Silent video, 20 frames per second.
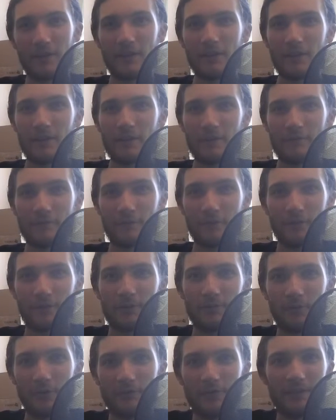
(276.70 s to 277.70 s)
the movie.
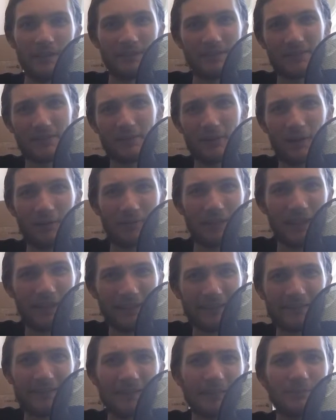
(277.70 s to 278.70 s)
It's around
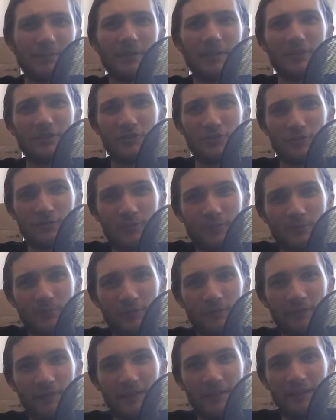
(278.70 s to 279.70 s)
18-minute short movie.
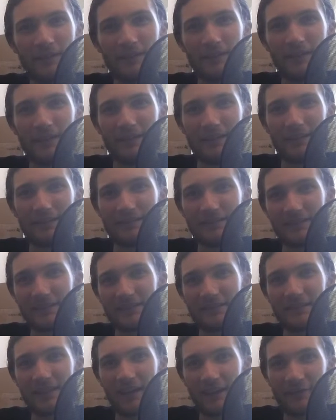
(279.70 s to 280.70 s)
It's a
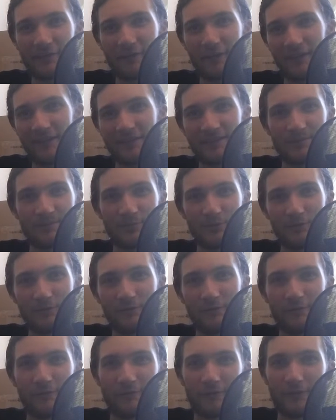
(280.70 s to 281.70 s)
sci-fi spoof
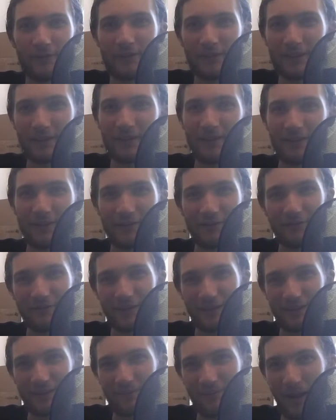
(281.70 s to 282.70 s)
of like a
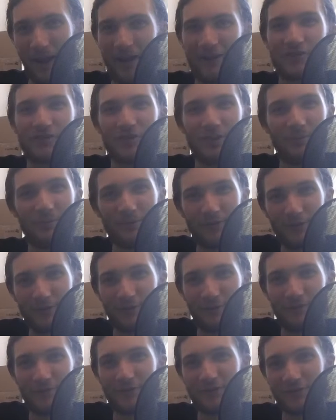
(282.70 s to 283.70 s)
mashup of
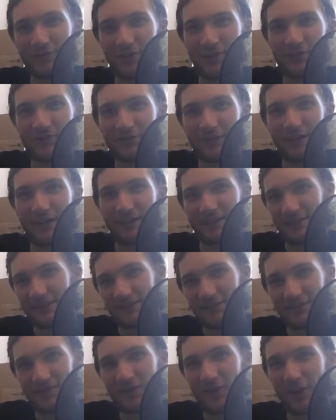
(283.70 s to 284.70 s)
Star Trek and Star
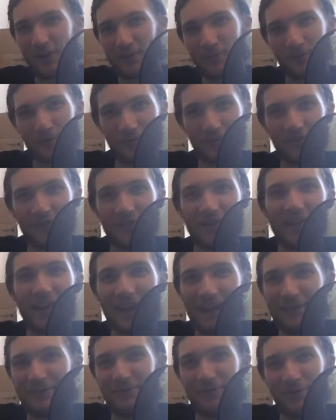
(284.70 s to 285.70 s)
Wars and Halo
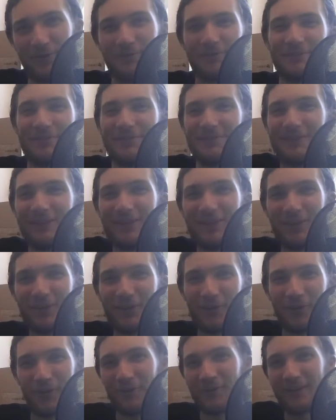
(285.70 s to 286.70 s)
and all
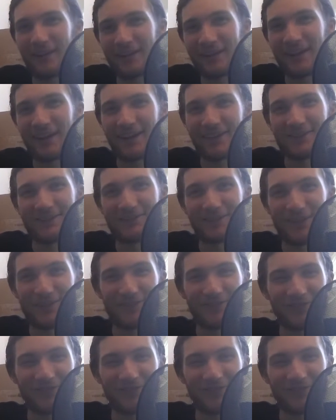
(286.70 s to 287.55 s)
that kind of stuff. So